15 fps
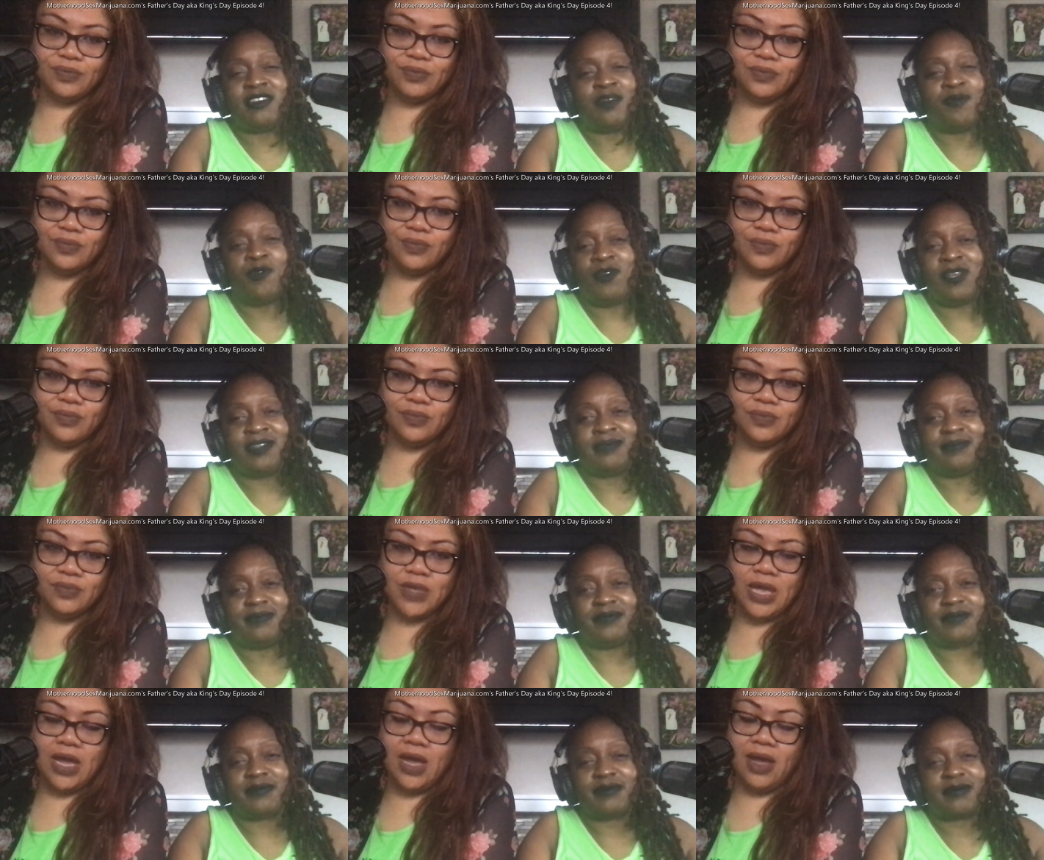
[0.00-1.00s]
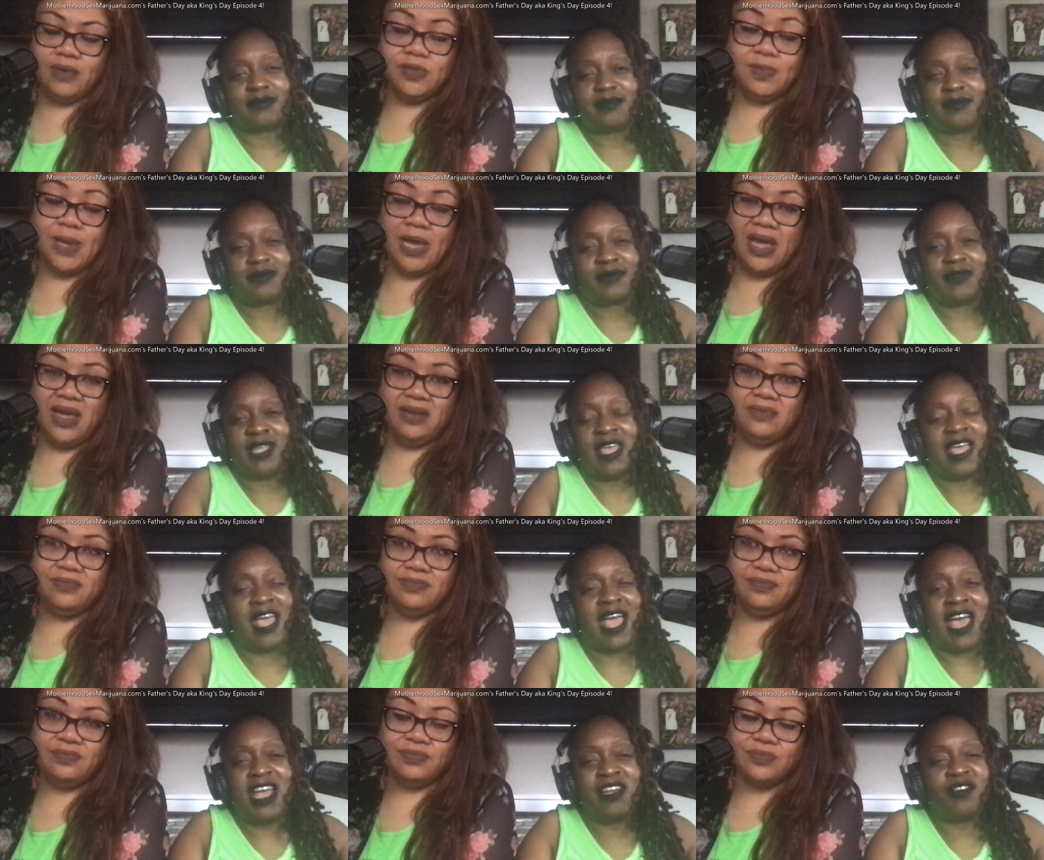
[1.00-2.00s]
Speaker 1: come on.
Speaker 2: Yeah, I was bad.
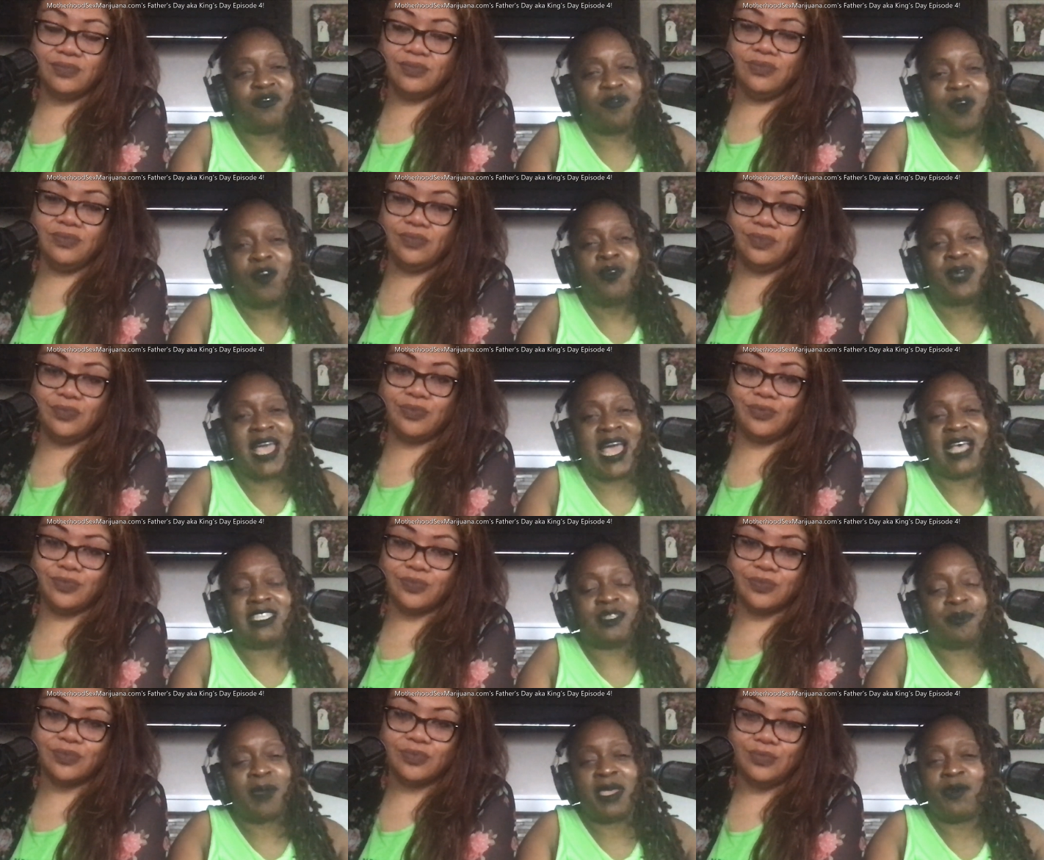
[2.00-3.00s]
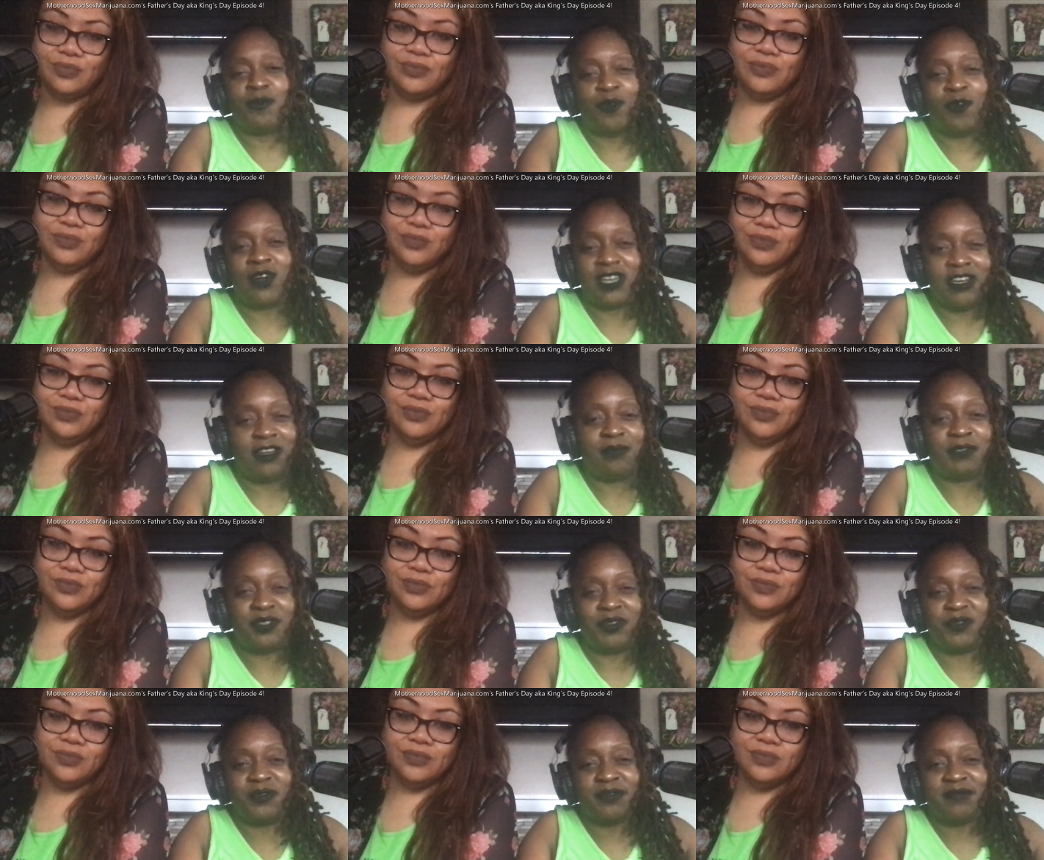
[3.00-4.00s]
Speaker 1: Had grown mm-hmm. ass men walking up to
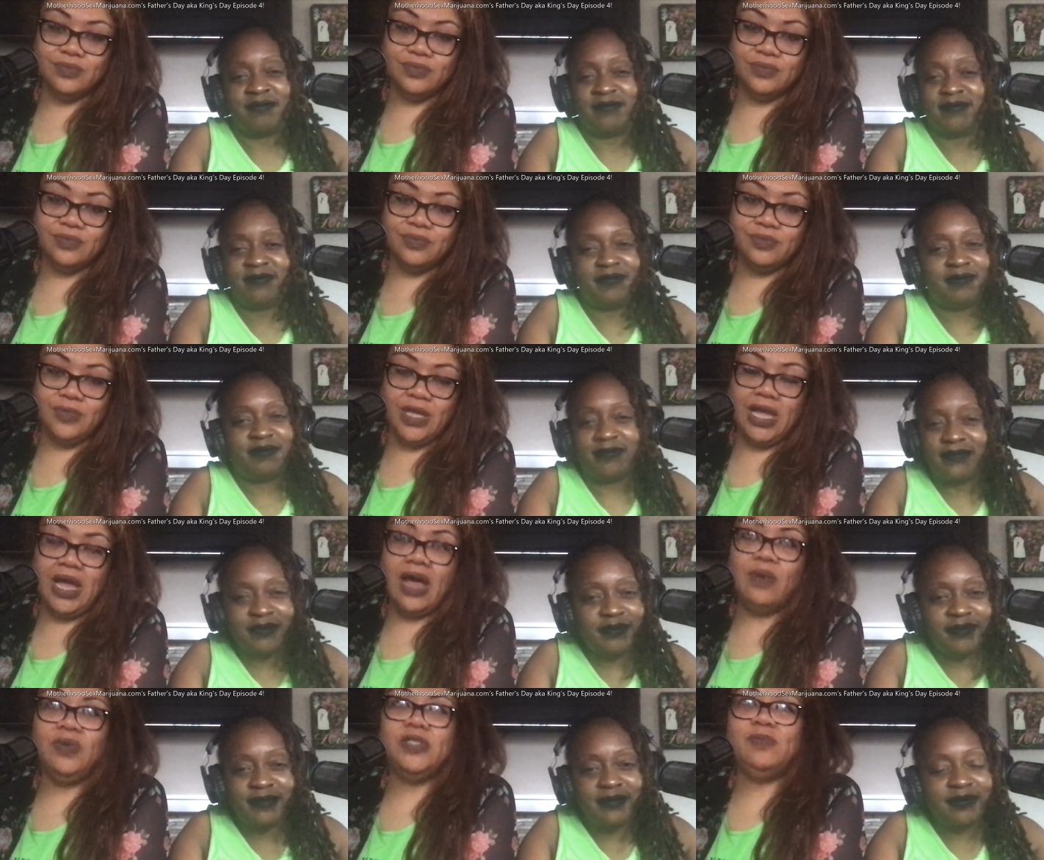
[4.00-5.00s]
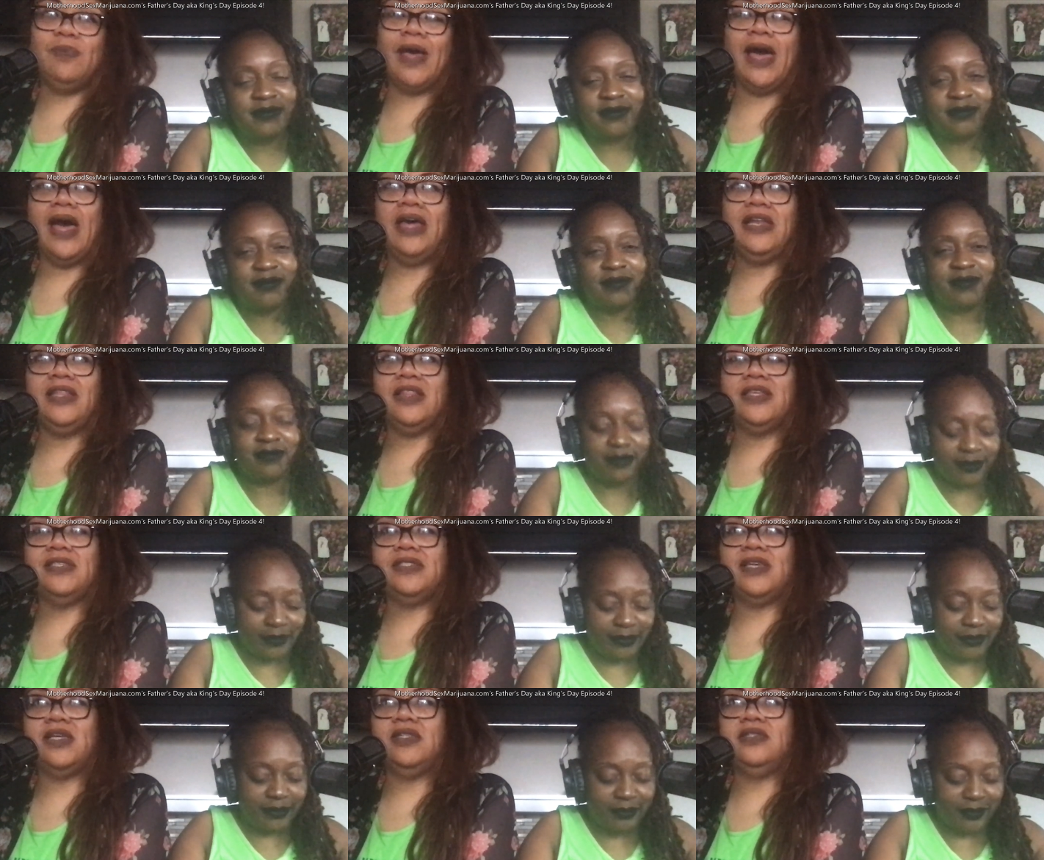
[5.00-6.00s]
you. Yeah,
Speaker 2: I was bad in the
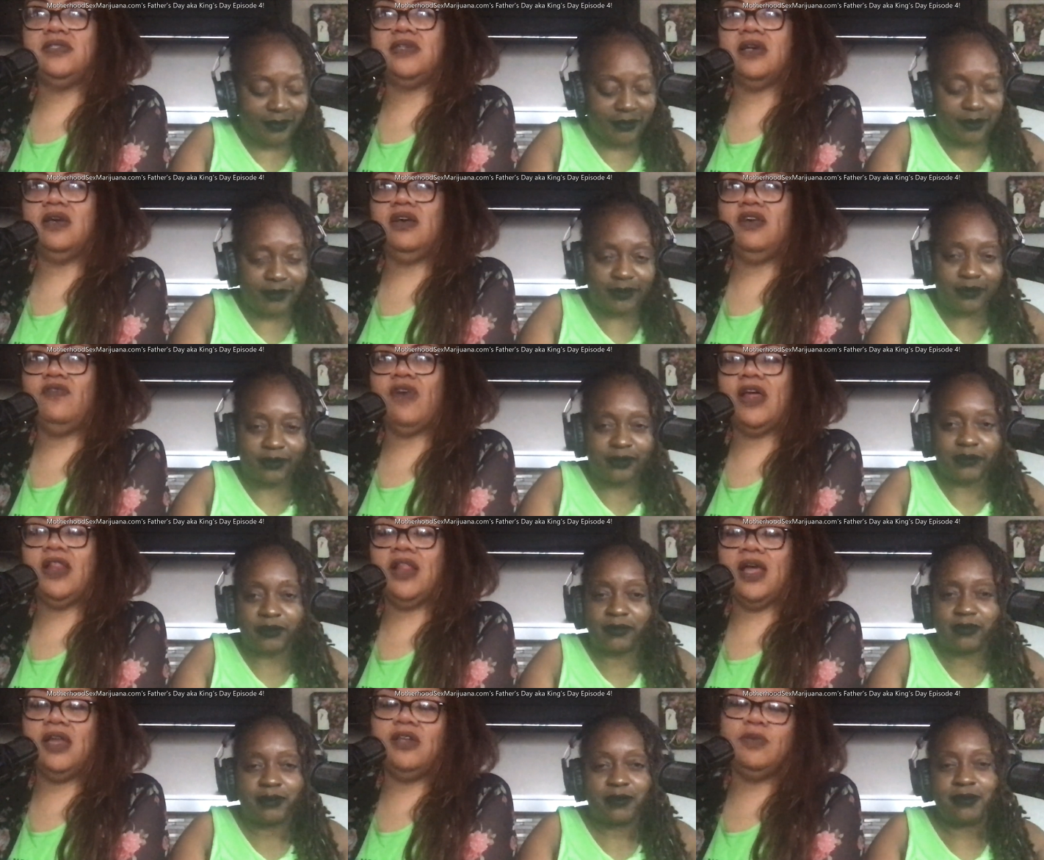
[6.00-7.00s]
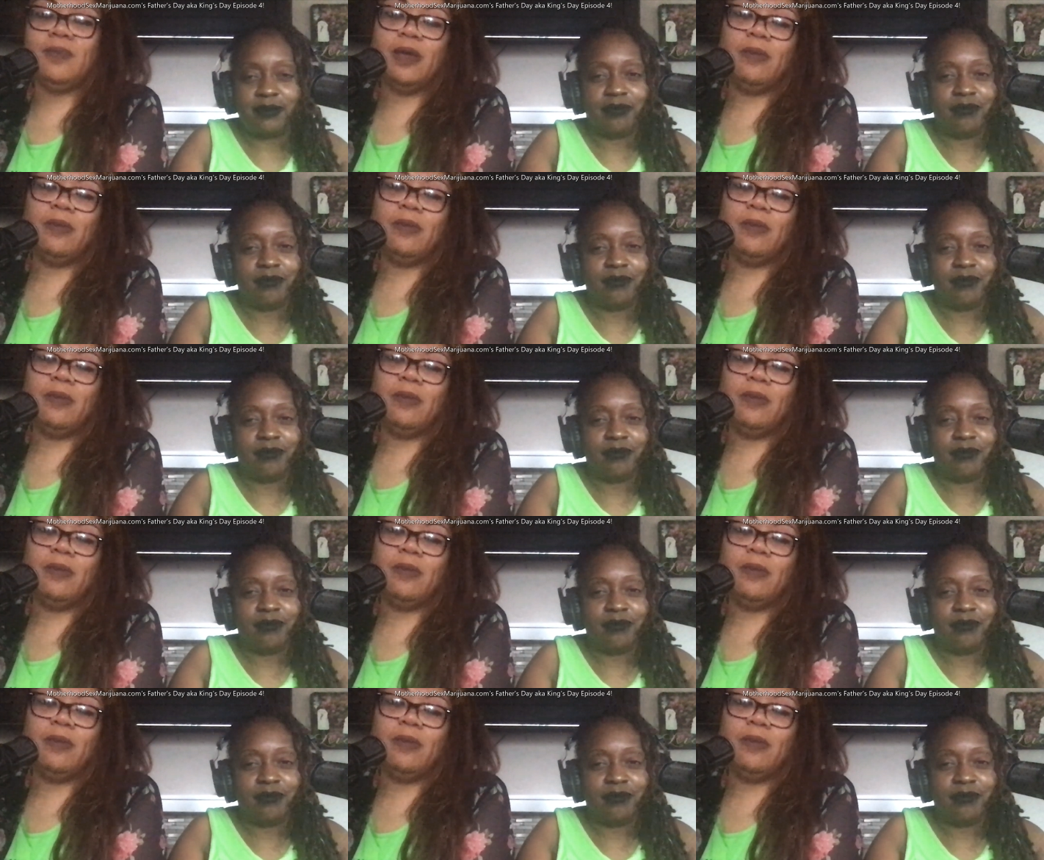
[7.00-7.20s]
sense of I lied to my